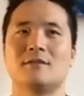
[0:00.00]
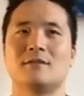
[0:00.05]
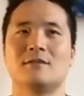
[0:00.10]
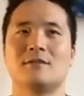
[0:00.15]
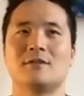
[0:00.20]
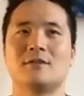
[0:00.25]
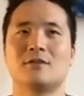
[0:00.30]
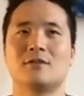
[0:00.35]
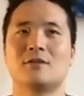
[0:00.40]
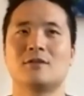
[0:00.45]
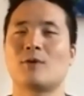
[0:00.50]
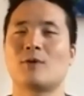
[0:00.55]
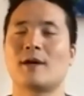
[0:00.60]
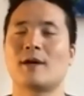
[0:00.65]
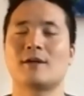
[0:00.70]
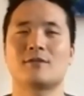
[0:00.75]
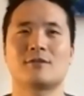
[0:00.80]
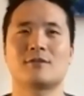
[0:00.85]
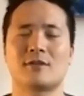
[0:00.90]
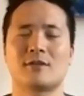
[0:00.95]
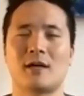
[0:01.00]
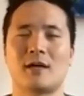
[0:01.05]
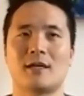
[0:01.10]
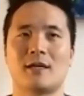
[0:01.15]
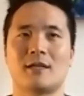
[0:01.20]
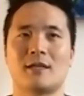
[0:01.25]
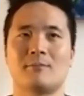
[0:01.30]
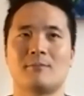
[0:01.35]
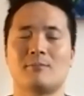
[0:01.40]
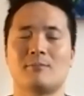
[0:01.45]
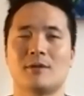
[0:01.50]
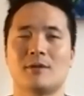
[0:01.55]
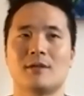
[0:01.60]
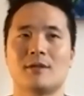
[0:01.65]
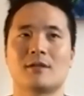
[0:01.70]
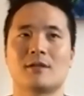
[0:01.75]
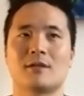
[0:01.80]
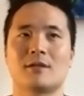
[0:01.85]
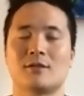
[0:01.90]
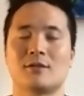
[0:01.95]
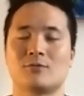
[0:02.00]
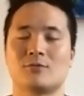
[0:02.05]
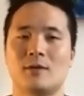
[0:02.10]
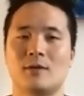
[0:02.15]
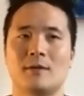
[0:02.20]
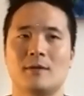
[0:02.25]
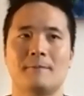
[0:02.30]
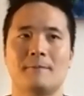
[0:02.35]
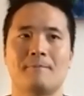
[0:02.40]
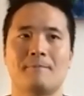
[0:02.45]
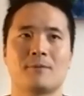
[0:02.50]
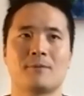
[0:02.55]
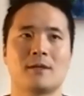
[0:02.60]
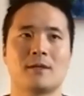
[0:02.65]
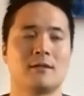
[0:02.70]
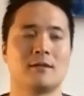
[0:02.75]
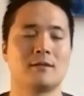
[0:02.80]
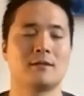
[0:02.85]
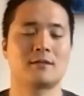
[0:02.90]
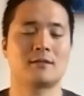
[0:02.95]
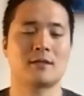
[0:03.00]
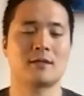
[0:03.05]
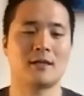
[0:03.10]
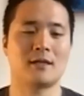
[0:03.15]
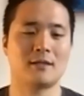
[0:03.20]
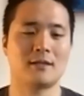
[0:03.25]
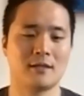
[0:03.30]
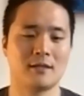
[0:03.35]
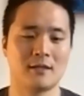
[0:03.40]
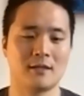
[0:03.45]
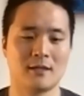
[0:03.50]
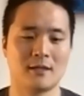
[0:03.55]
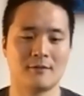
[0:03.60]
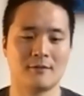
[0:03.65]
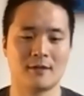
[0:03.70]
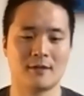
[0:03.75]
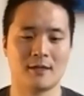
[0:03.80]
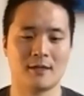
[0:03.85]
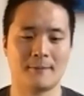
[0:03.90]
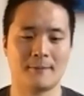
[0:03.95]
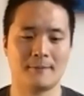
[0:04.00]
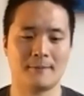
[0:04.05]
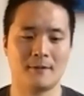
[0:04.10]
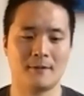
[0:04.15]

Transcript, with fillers: the greater society and politically as well. This idea of